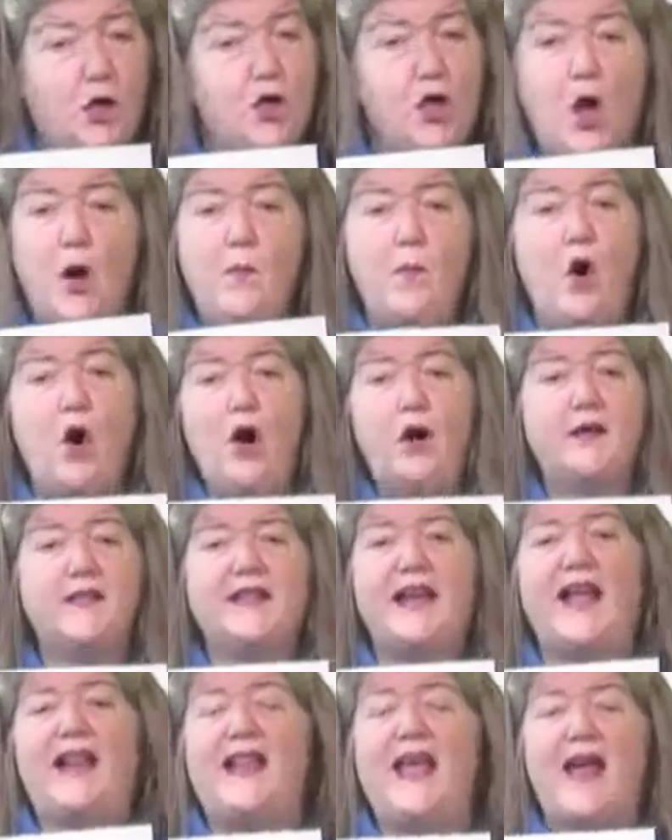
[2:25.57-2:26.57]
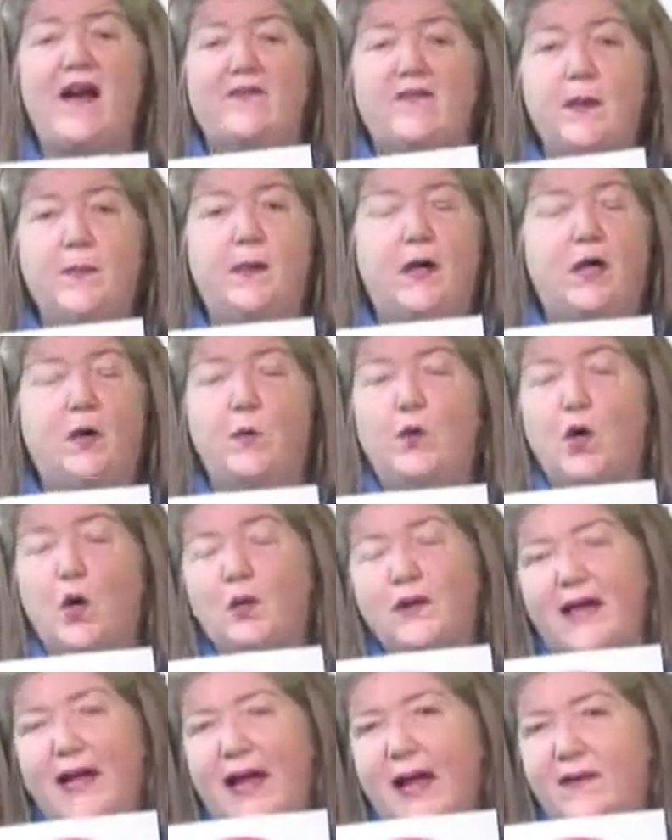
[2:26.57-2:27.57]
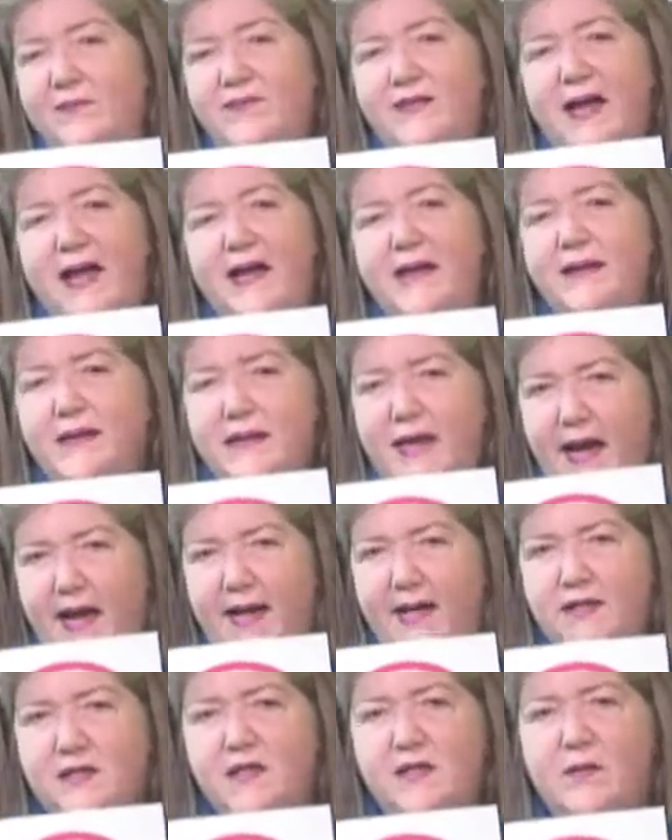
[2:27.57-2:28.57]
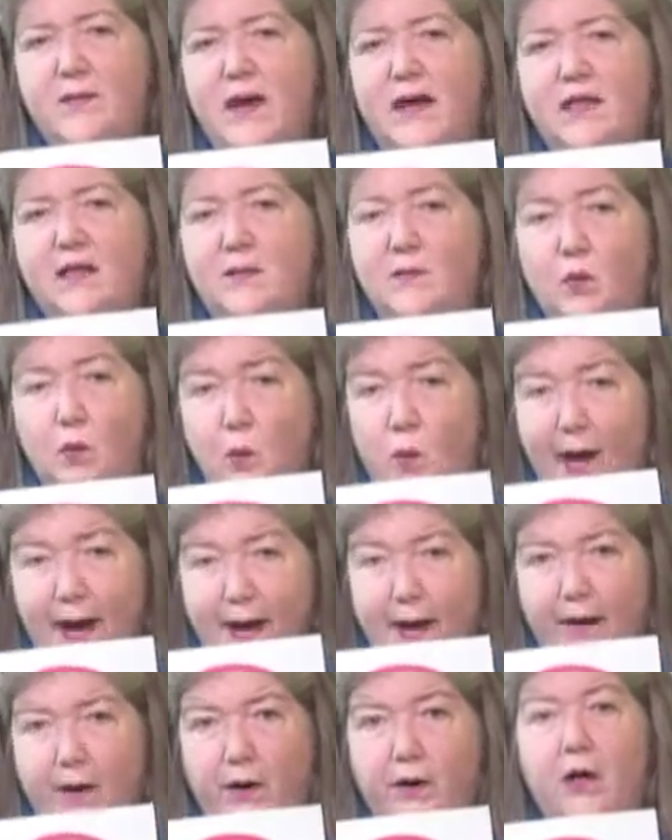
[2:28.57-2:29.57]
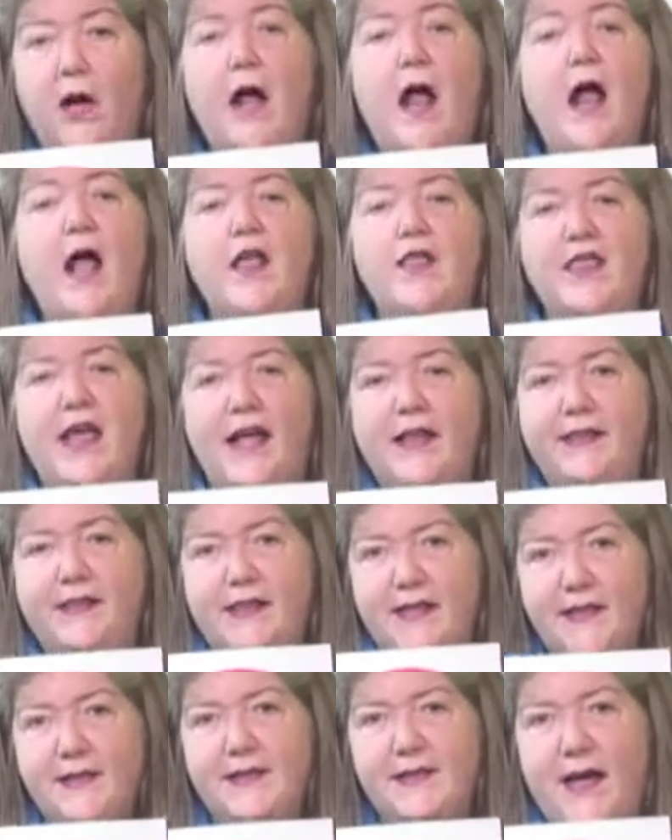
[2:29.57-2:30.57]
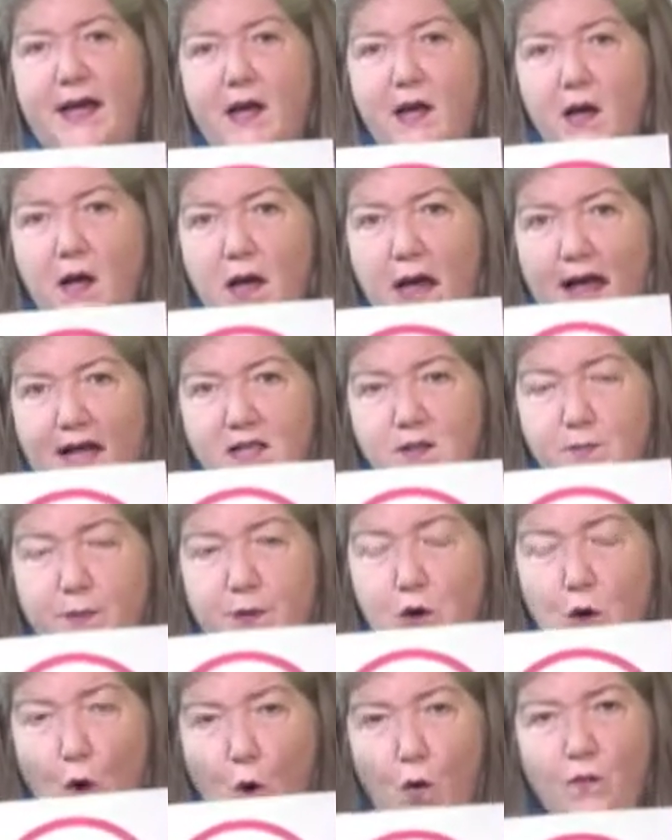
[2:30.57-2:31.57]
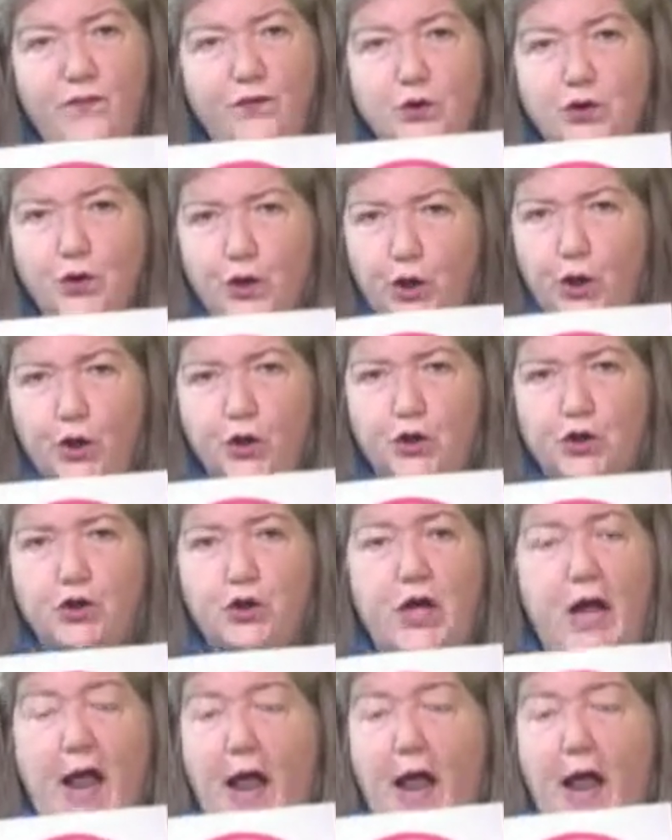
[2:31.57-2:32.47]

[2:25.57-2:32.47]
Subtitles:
No more. Tell everybody. We only have 10 days to make them aware that this has been overturned.